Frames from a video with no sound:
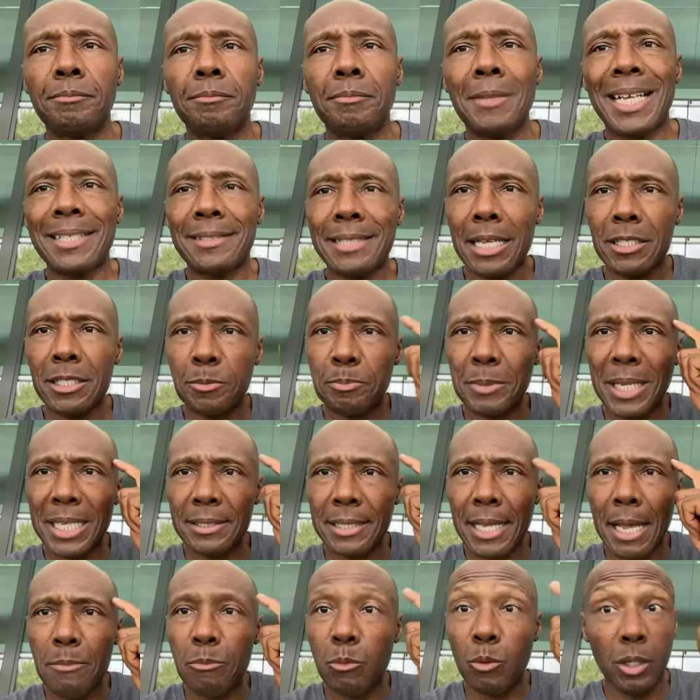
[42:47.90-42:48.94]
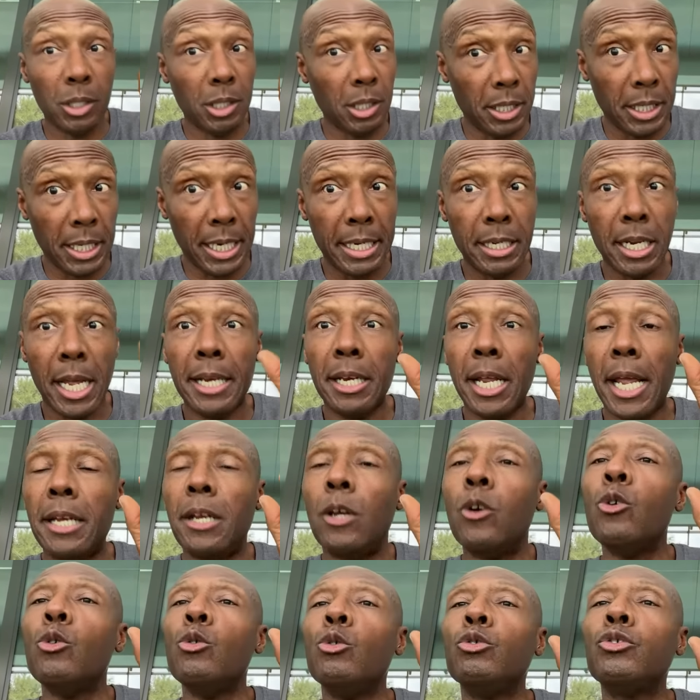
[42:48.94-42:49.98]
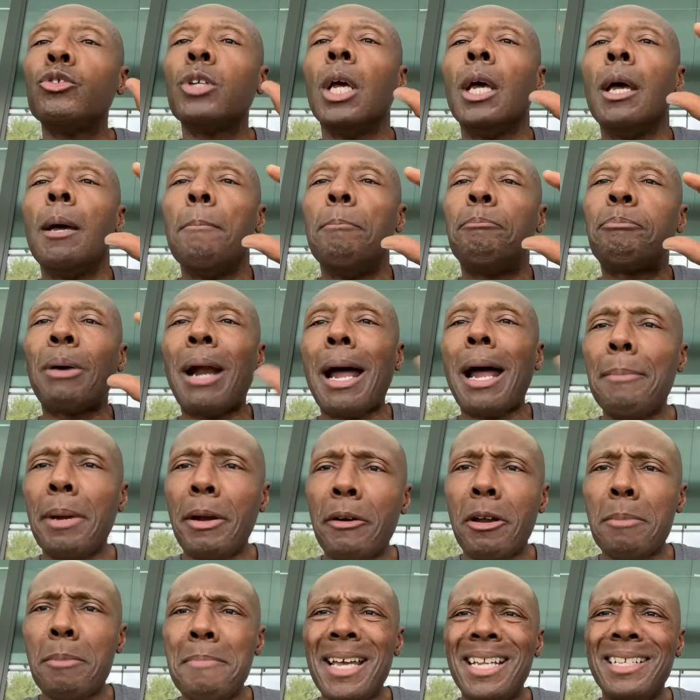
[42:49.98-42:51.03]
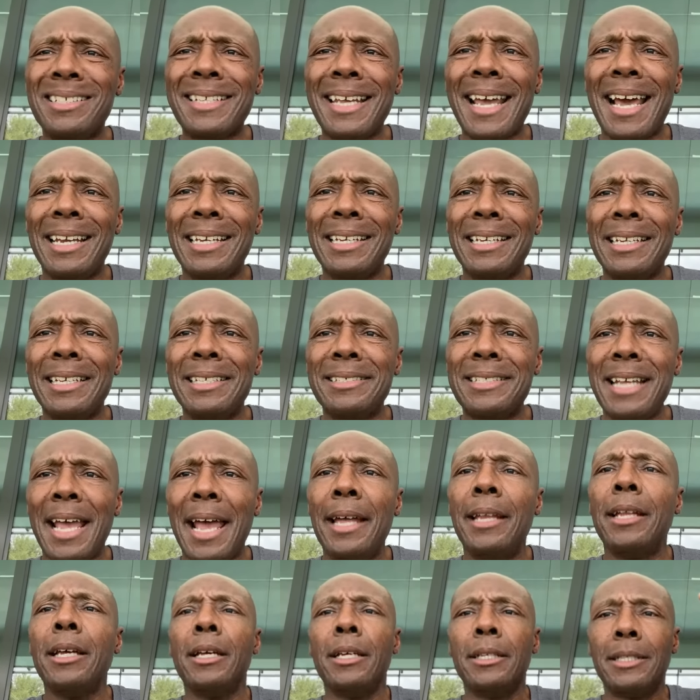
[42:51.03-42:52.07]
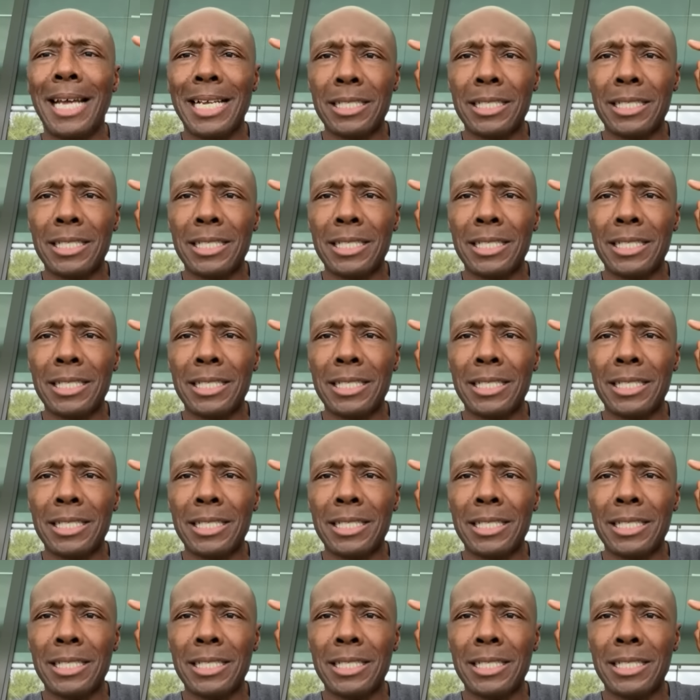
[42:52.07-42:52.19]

That's, that's, that's that, and, and, and whose primary mentality is that?